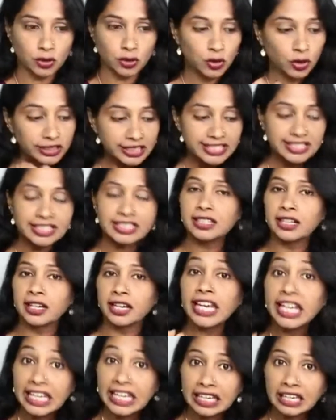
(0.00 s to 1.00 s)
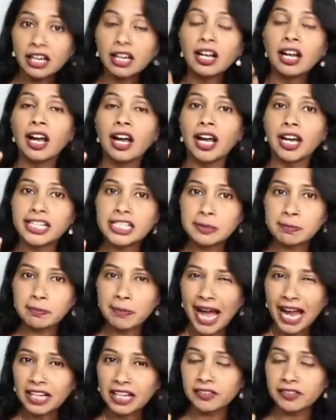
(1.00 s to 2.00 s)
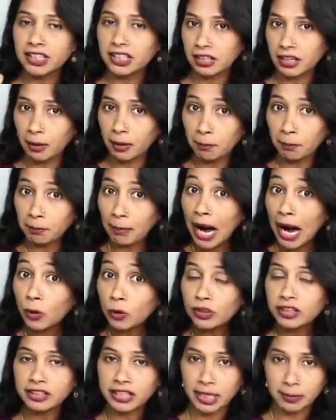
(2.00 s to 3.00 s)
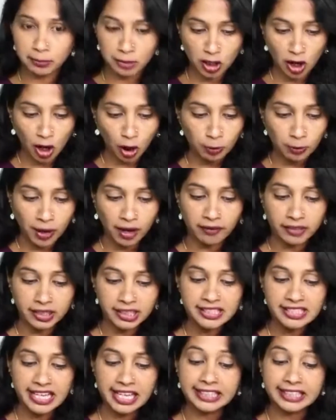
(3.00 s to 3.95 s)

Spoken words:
So this hing, it's packed with a compound named coumarins,